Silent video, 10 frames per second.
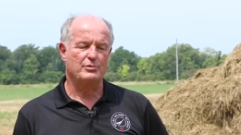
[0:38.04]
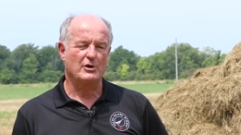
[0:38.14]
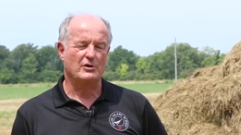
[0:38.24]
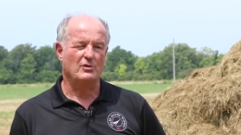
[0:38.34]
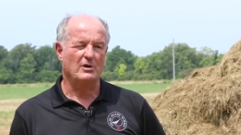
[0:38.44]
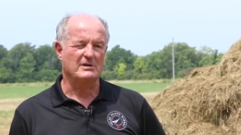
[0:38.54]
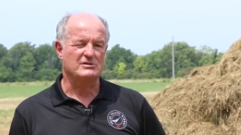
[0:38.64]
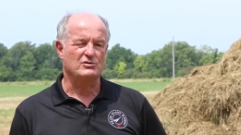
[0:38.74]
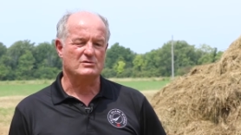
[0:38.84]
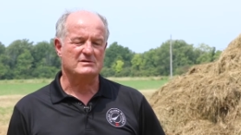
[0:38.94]
protocol
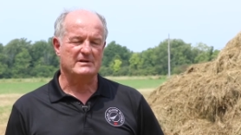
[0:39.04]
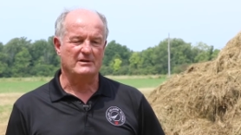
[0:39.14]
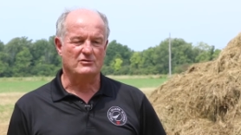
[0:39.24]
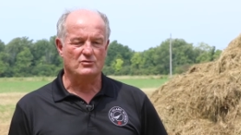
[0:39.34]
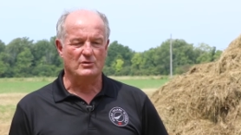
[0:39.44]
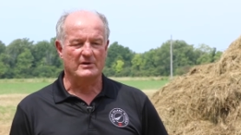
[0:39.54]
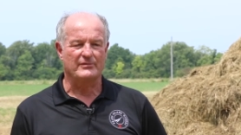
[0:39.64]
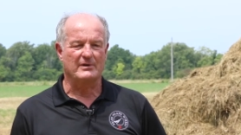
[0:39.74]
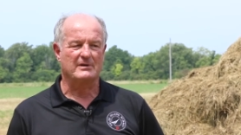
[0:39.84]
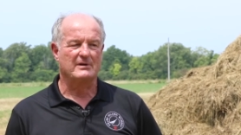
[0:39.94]
is used in two
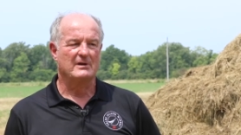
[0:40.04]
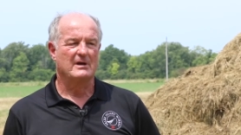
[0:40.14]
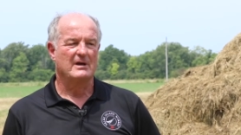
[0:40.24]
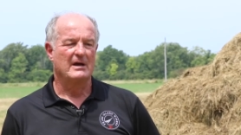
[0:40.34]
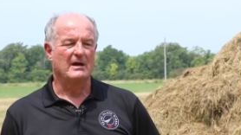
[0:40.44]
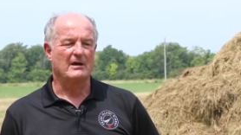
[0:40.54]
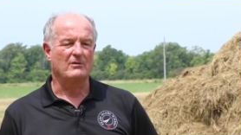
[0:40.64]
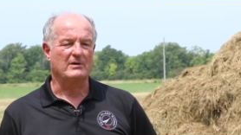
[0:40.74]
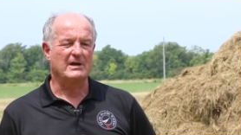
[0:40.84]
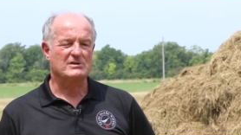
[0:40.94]
different uh,
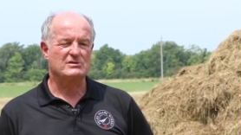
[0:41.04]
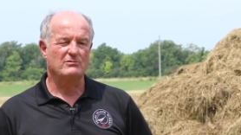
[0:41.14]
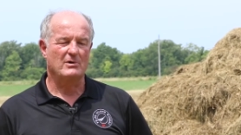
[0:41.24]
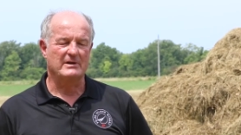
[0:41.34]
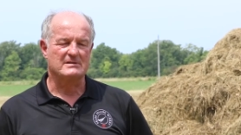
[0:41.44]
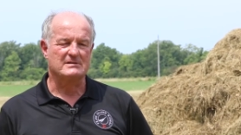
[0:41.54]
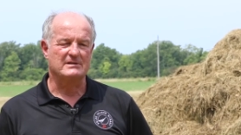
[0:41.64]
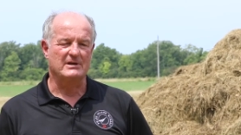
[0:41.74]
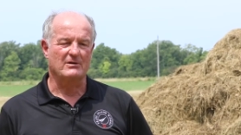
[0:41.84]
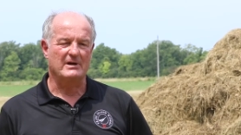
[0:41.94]
locations. One is
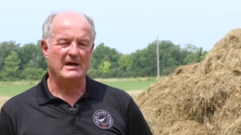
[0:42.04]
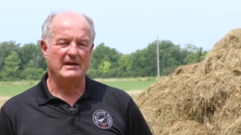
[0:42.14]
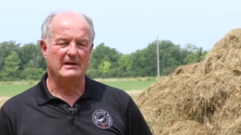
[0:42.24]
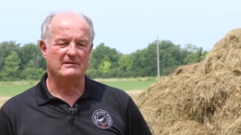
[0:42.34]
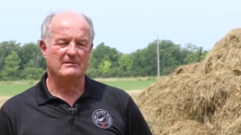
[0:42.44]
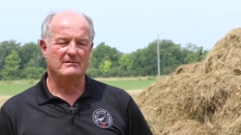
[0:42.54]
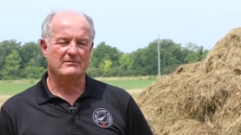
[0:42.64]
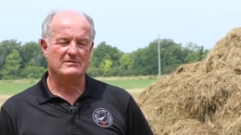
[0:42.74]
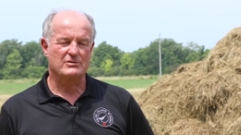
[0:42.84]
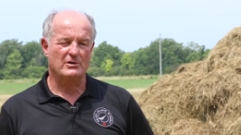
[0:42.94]
the organic
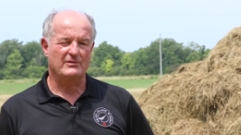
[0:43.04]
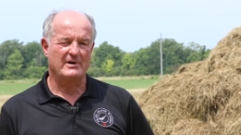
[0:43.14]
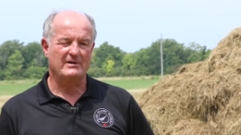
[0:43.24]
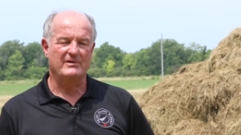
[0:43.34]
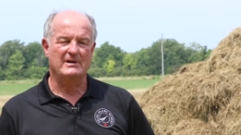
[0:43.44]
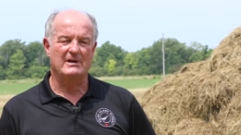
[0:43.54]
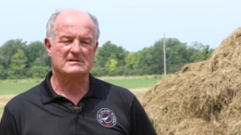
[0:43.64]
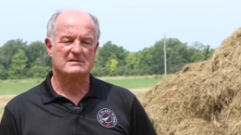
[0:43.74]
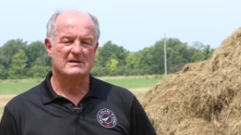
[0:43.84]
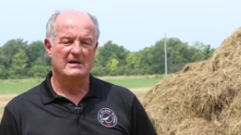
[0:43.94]
certified
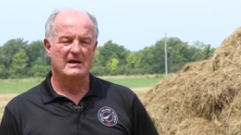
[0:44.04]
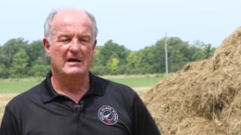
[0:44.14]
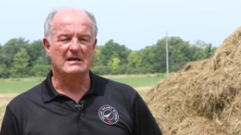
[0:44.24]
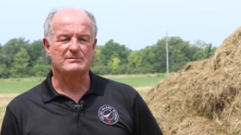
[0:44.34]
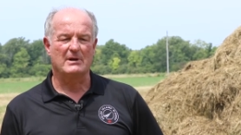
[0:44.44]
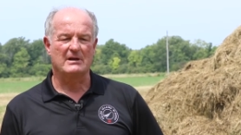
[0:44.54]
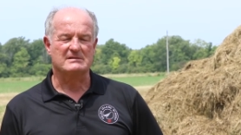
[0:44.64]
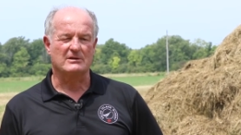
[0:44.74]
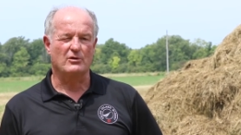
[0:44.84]
vineyards as well as the